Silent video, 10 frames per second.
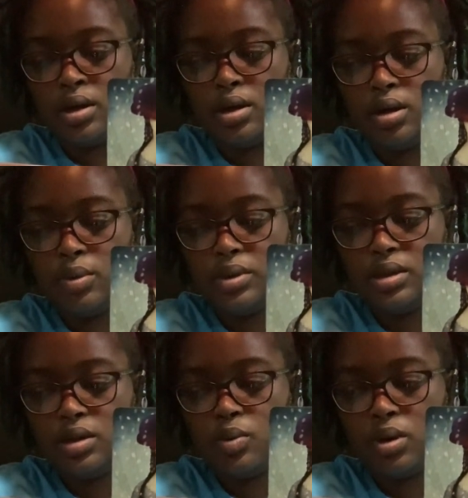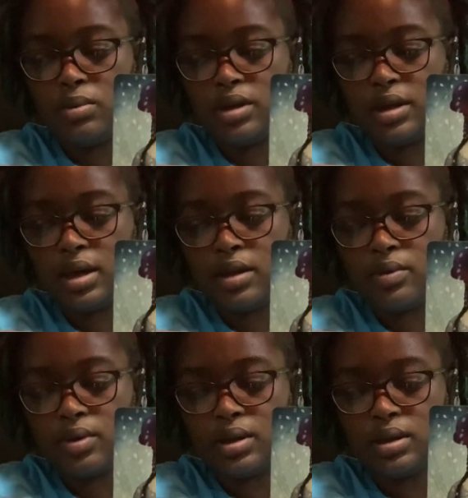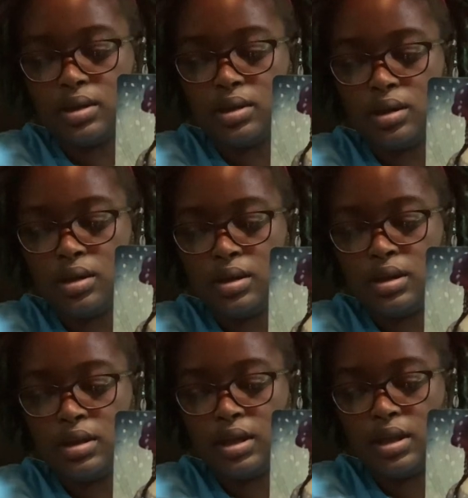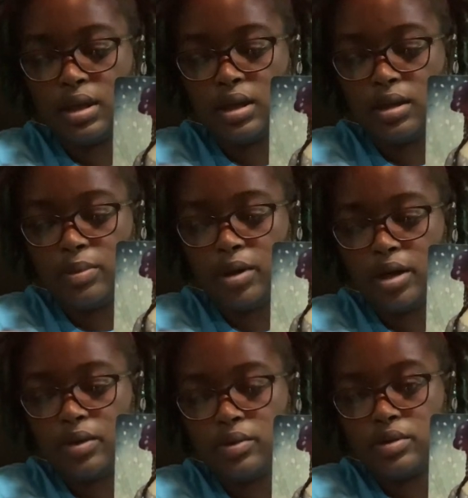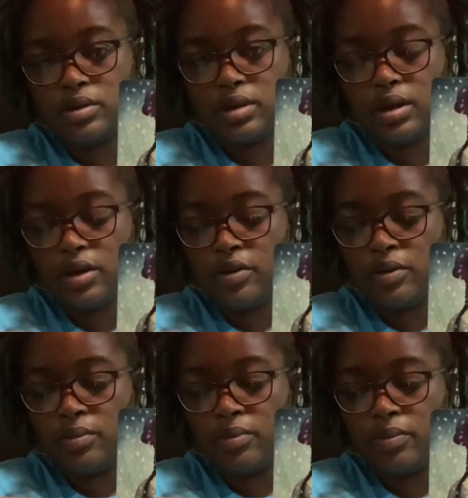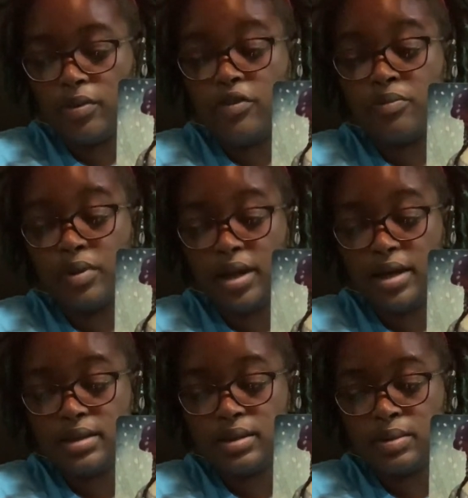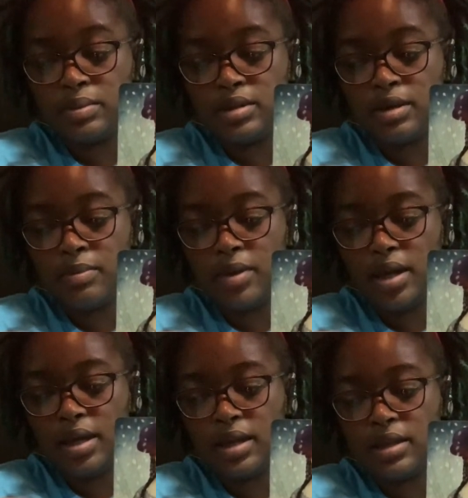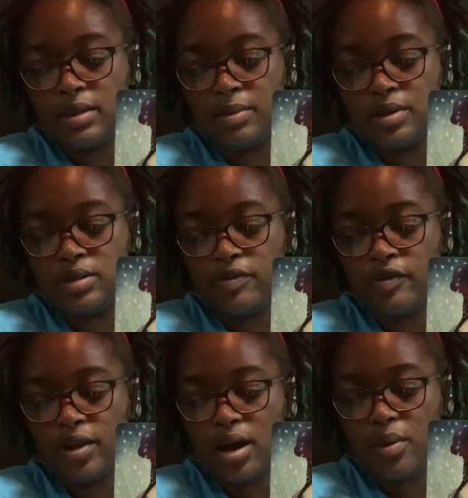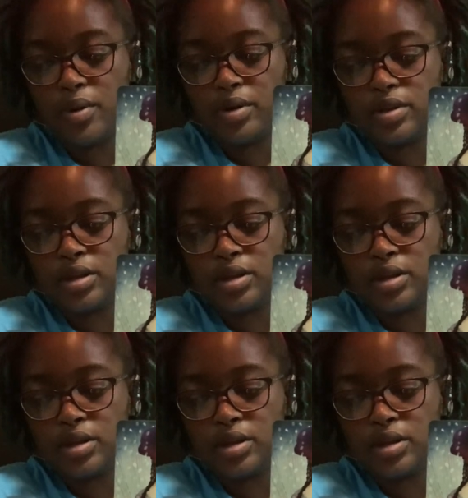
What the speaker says: Here we see a woman gathering the delicate petals of blossoms and making them into flowers.